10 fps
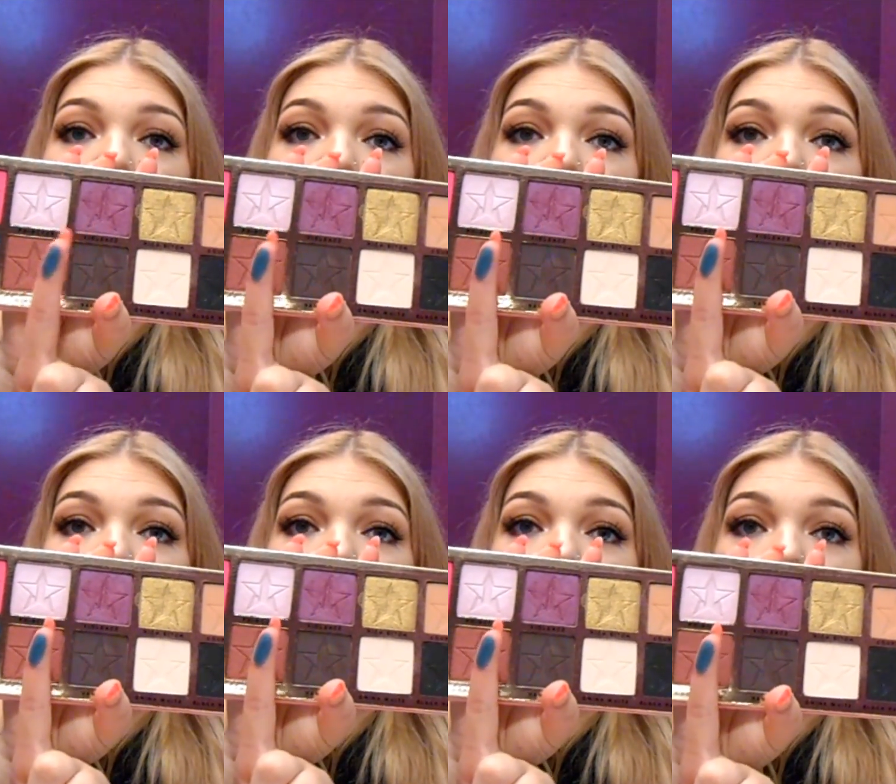Like
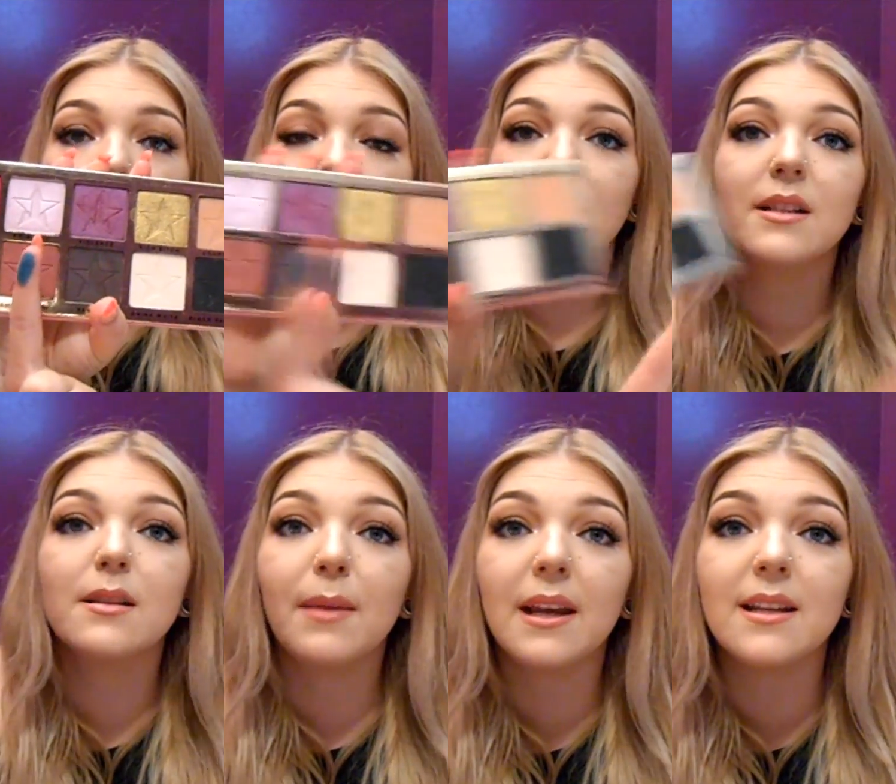that
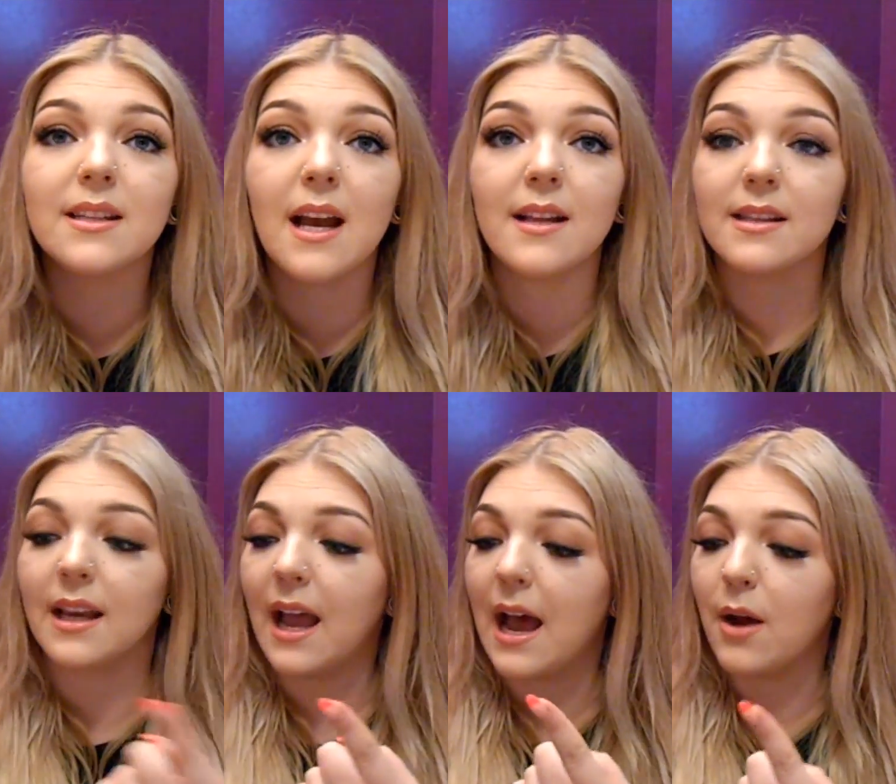doesn't make any sense.
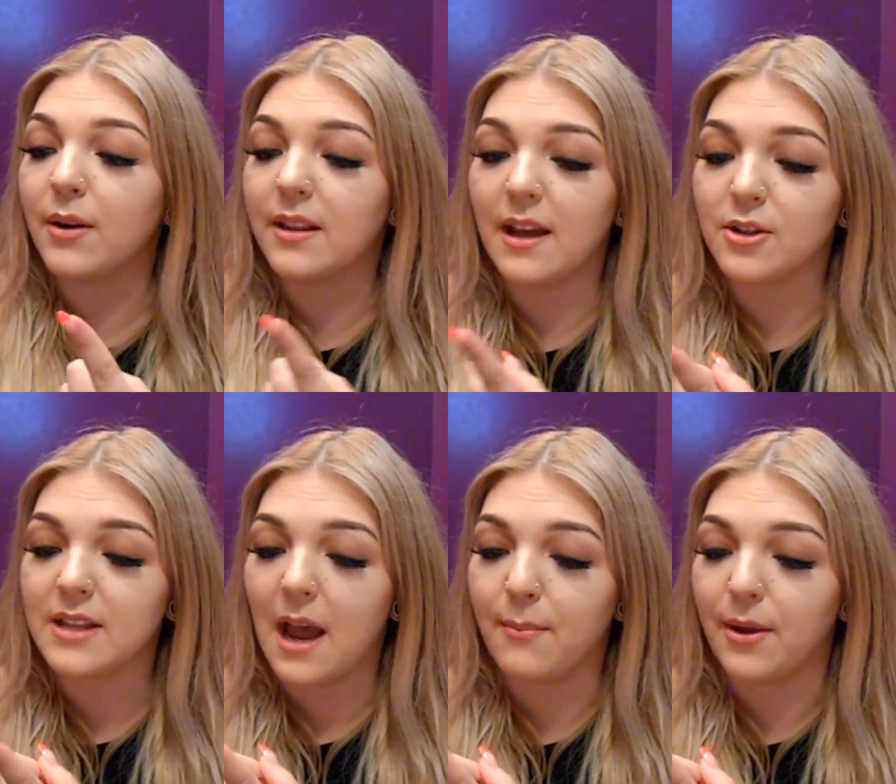Like how did that
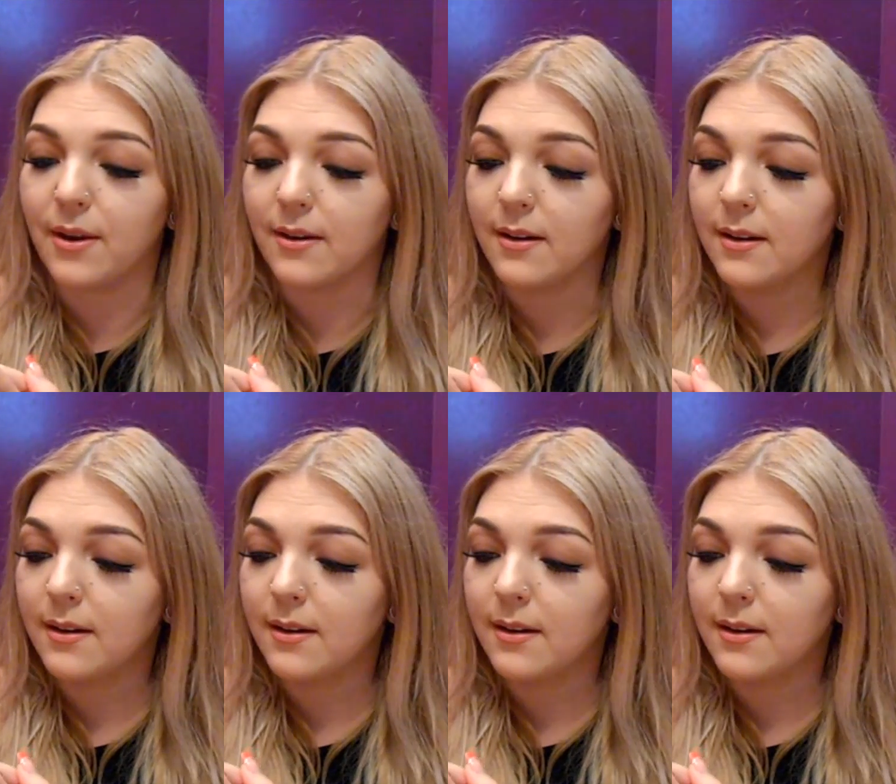just happen?